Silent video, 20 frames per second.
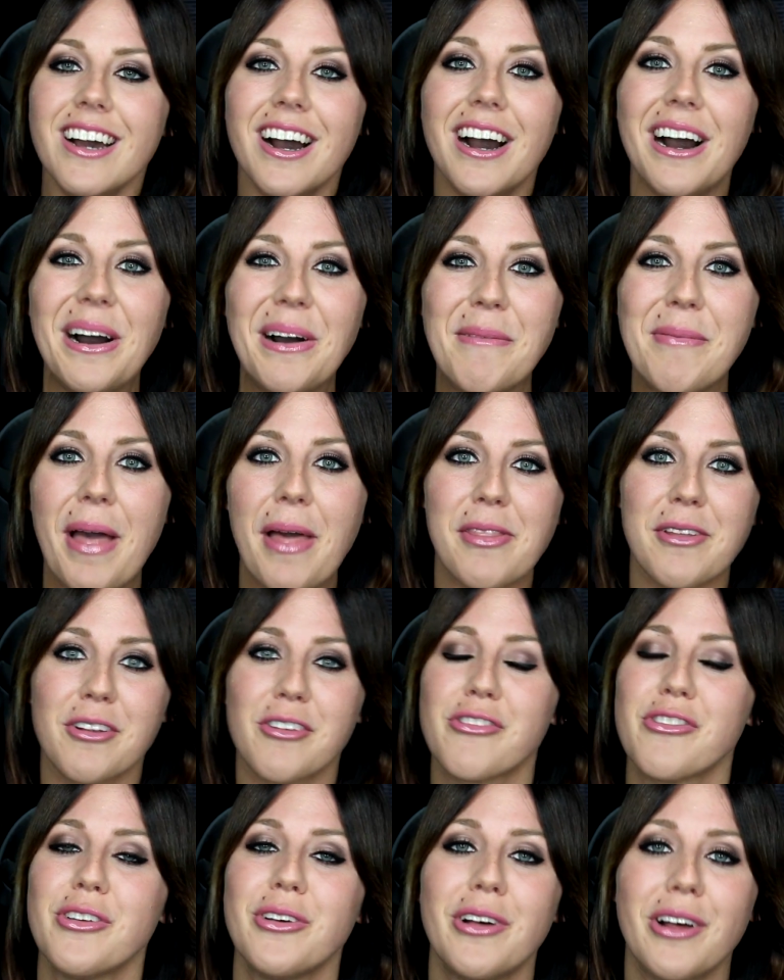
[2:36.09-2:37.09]
that there
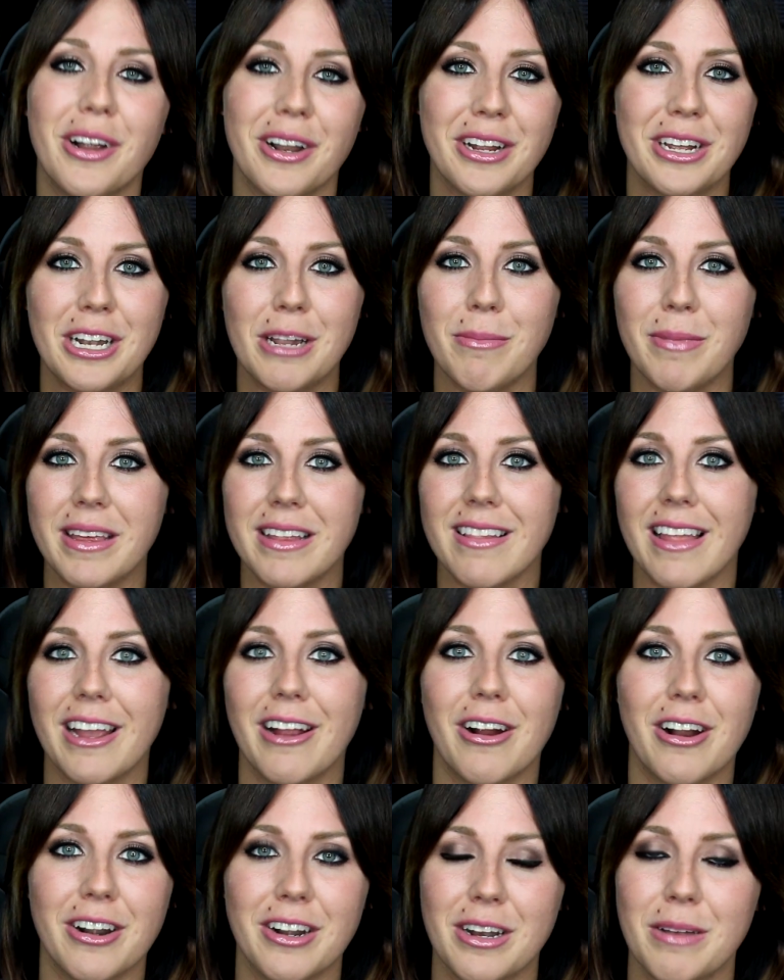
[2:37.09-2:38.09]
still are going to be
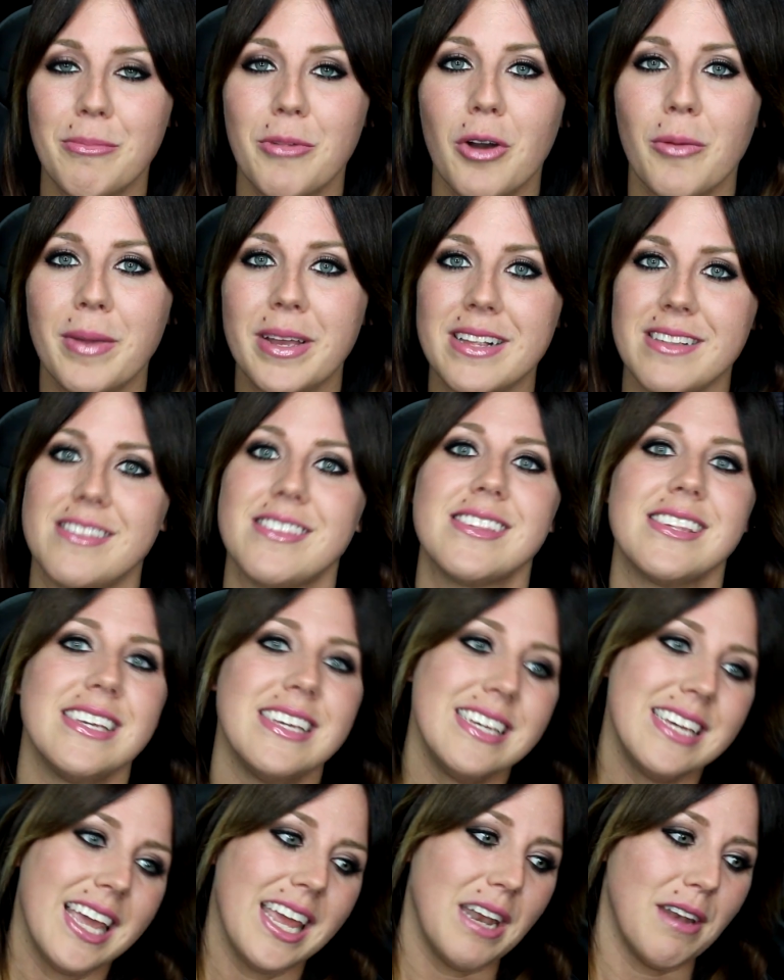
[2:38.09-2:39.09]
lighthearted moments
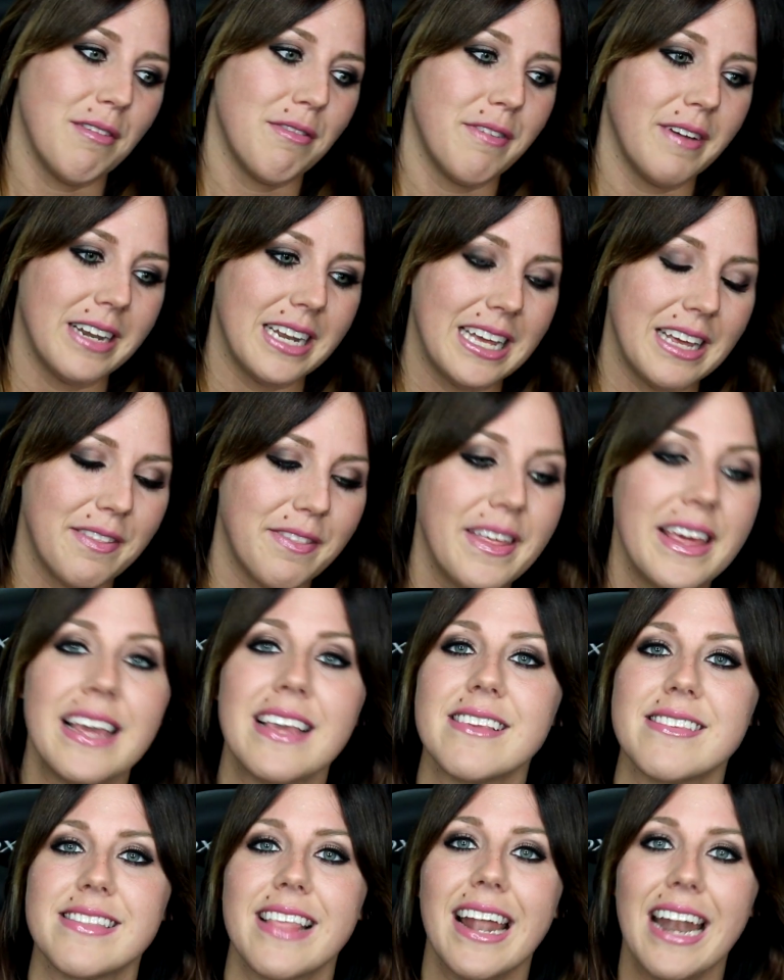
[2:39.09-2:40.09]
and funny
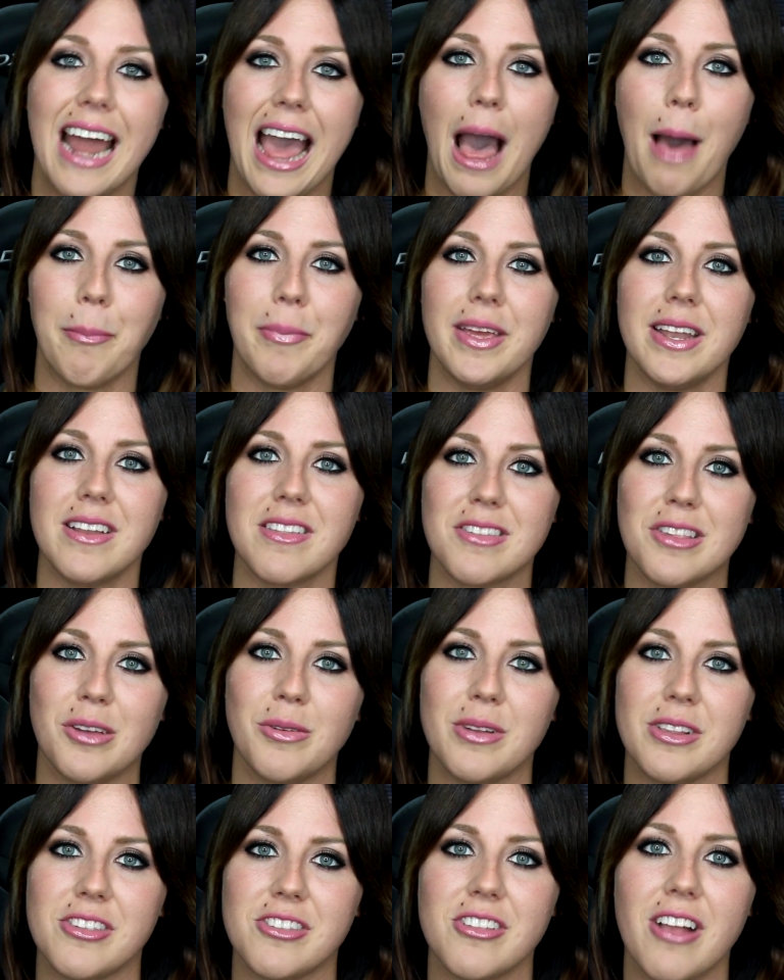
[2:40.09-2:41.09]
things that happen, so
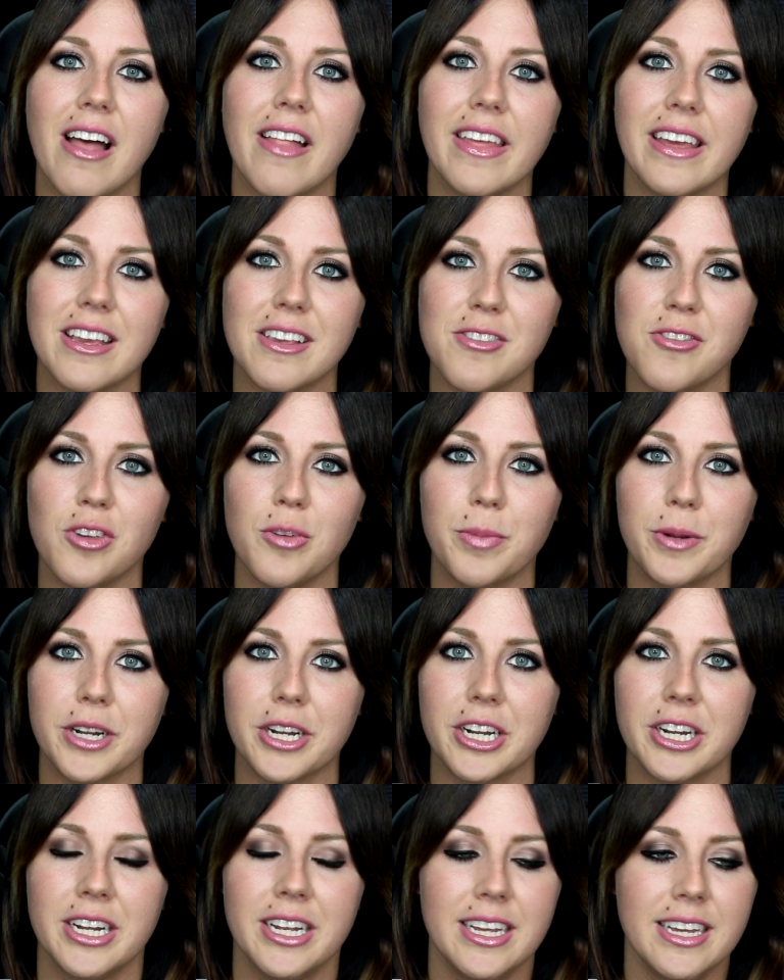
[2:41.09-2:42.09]
it's not like a
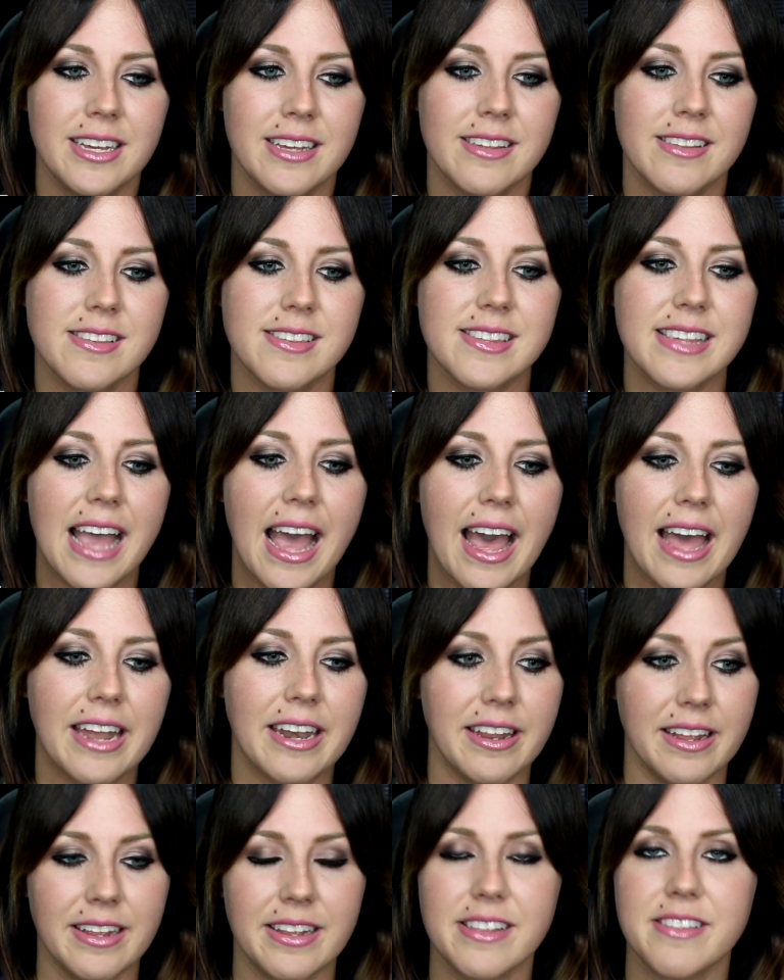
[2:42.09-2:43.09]
super
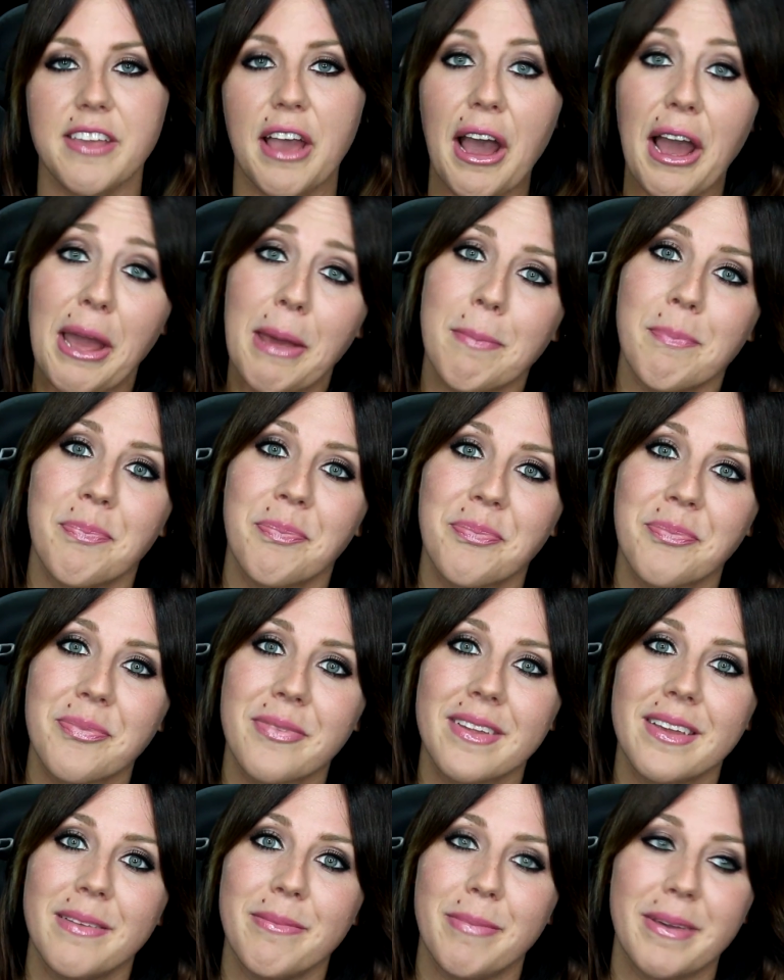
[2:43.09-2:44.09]
sad time,
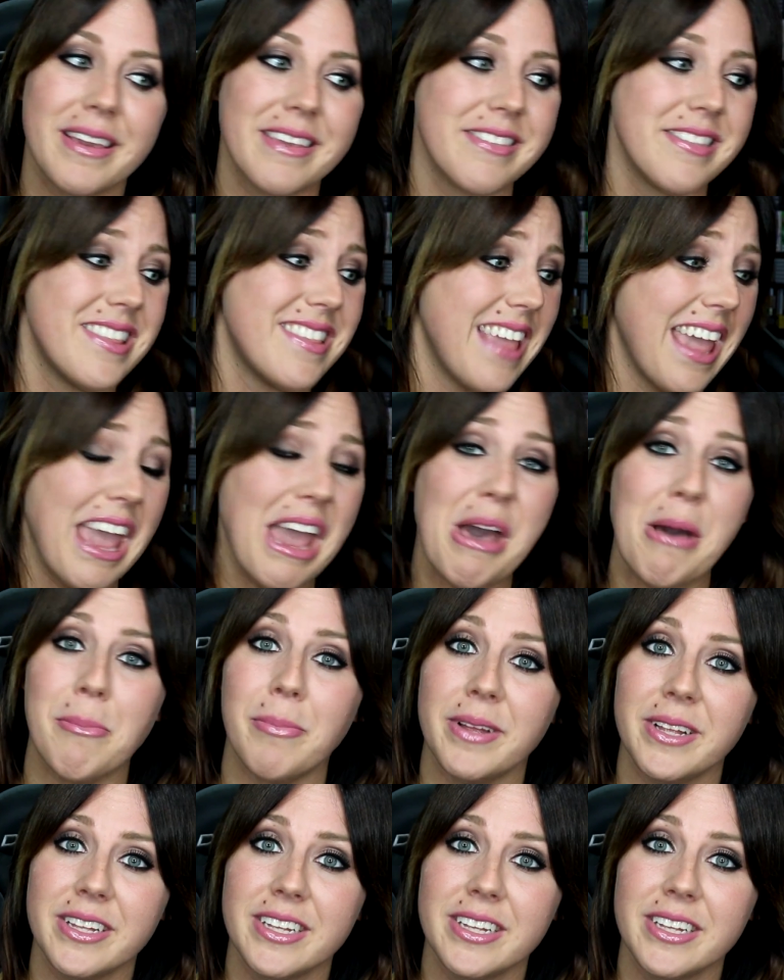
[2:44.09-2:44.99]
because damn.